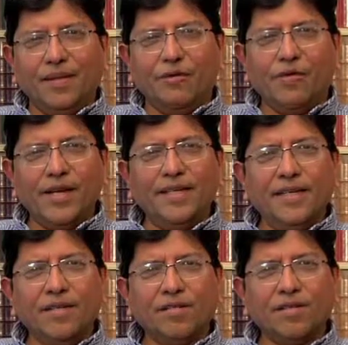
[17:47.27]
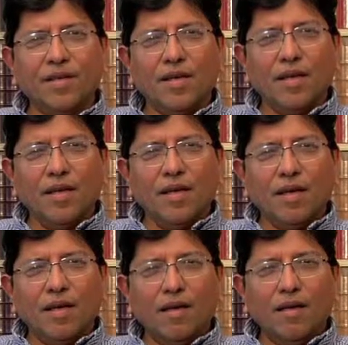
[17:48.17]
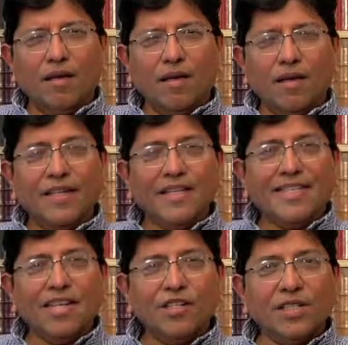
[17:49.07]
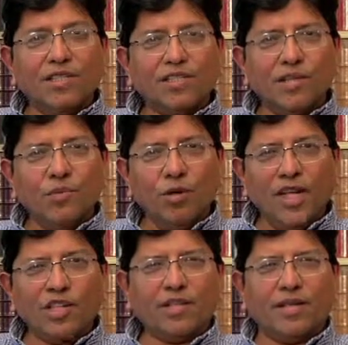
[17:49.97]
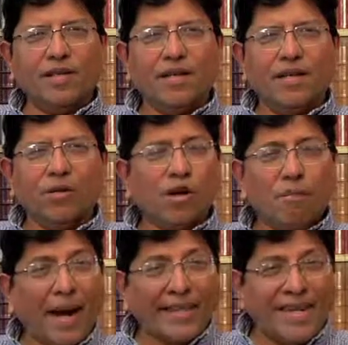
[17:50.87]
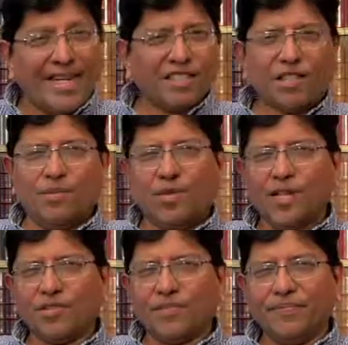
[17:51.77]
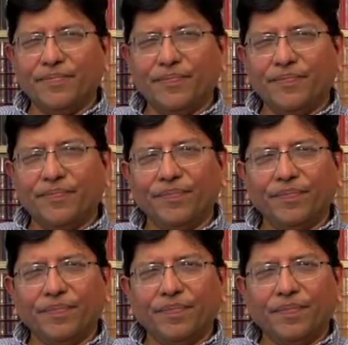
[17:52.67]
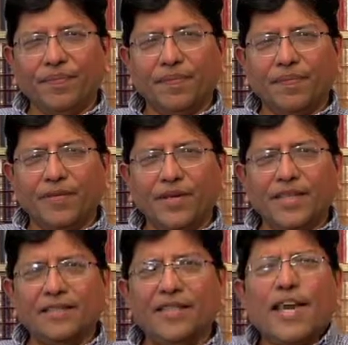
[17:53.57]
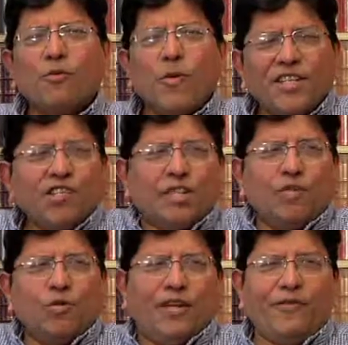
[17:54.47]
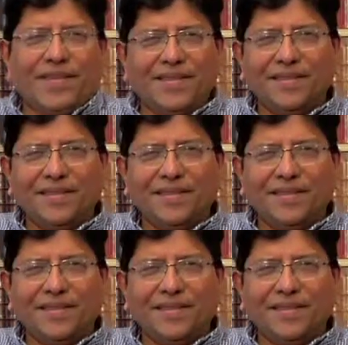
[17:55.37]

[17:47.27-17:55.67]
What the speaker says: where there is intelligent stimulation, not mindless stimulation, where there is an adventure to living.